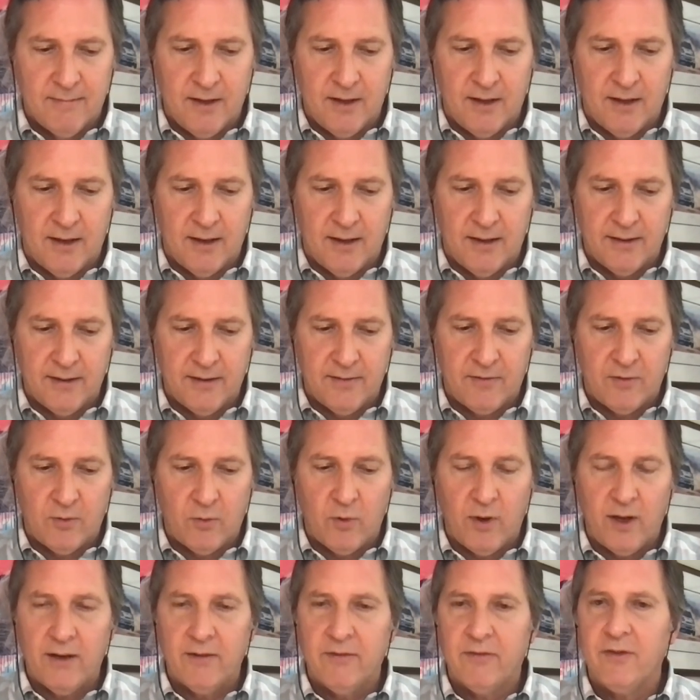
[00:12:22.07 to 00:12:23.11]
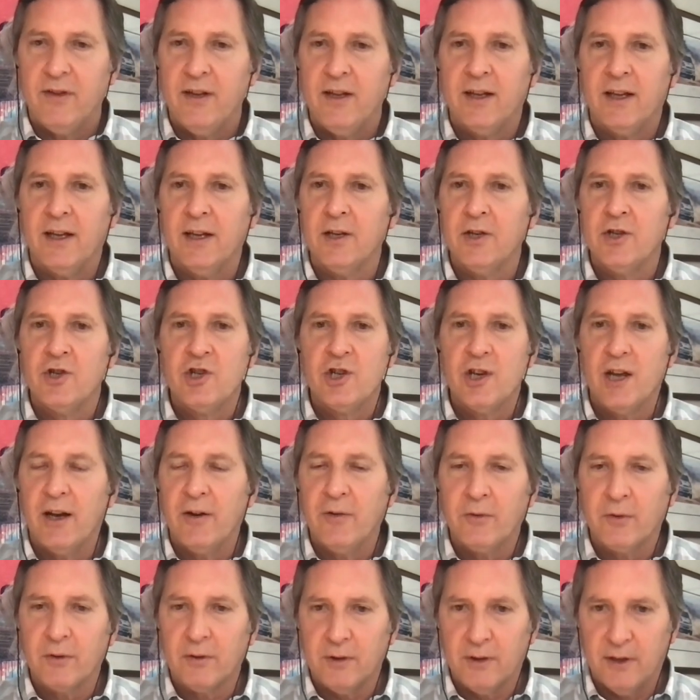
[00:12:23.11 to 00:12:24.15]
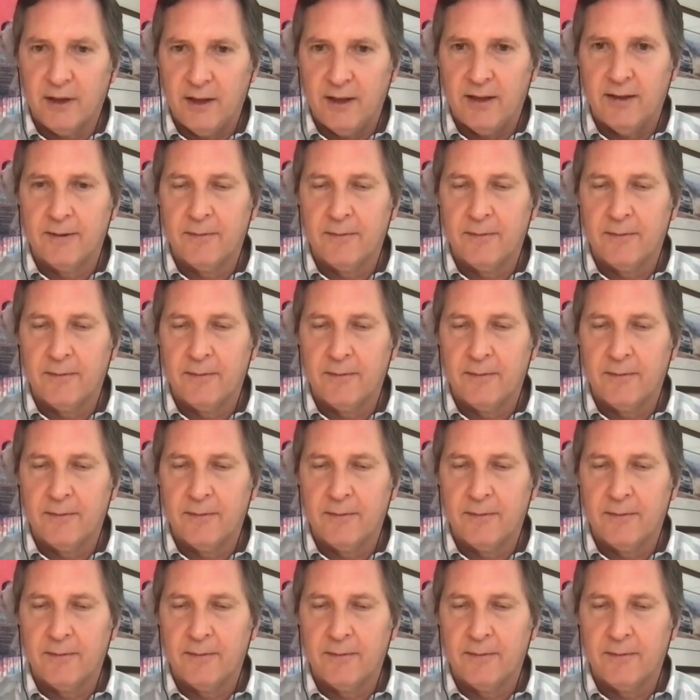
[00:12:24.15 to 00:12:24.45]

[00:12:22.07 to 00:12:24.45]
uh, different way of thinking generally,